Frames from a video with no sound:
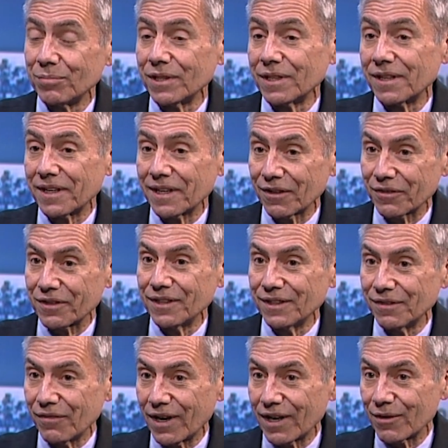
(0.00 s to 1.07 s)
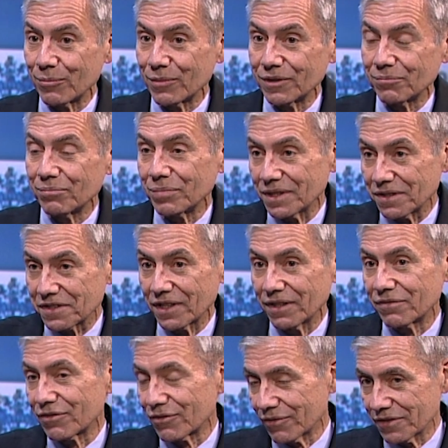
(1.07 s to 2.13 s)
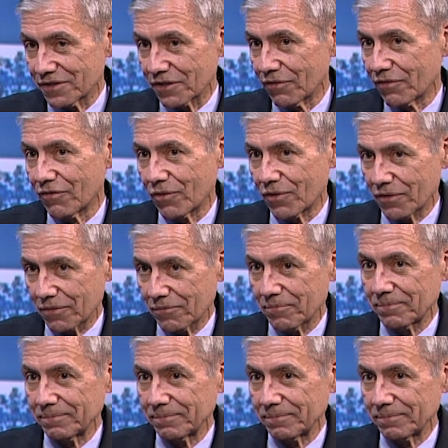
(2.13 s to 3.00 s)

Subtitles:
be in a healthy environment, be safer, and so forth.